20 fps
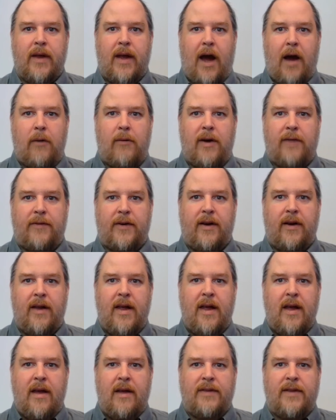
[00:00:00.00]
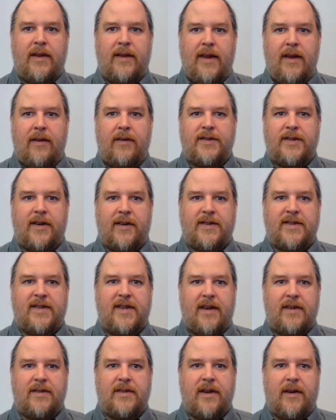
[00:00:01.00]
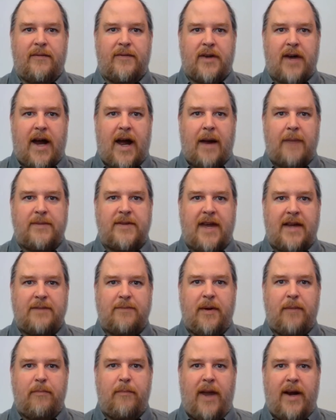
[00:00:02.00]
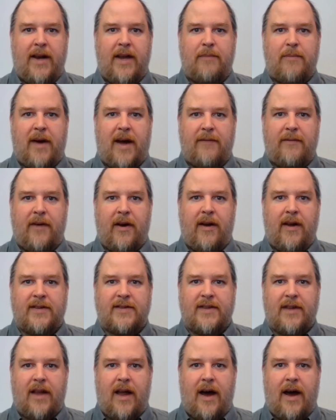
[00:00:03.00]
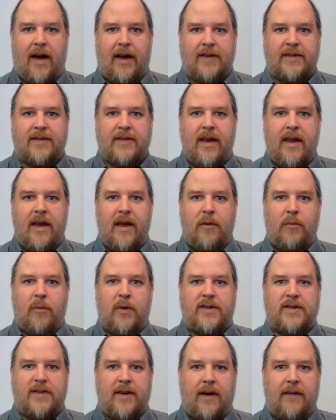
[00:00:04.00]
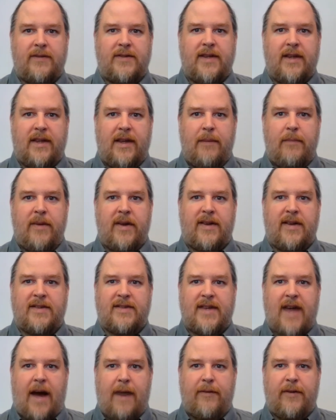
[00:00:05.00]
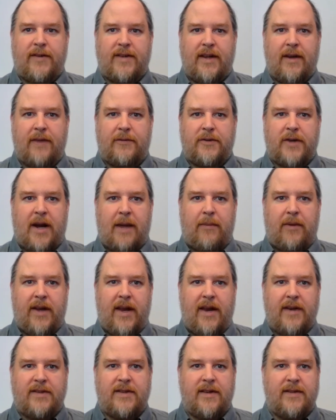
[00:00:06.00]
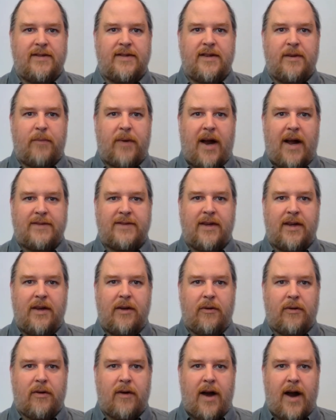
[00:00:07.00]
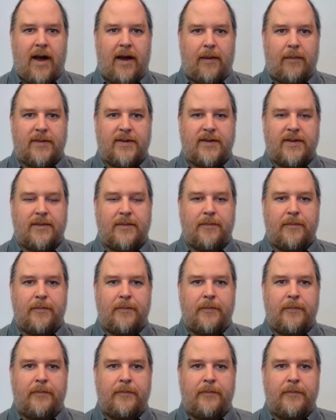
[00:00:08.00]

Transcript: However, the legal jurisdiction of tribes has been muddied by various laws, which serves to limit the sovereignty of tribal nations to prosecute crimes.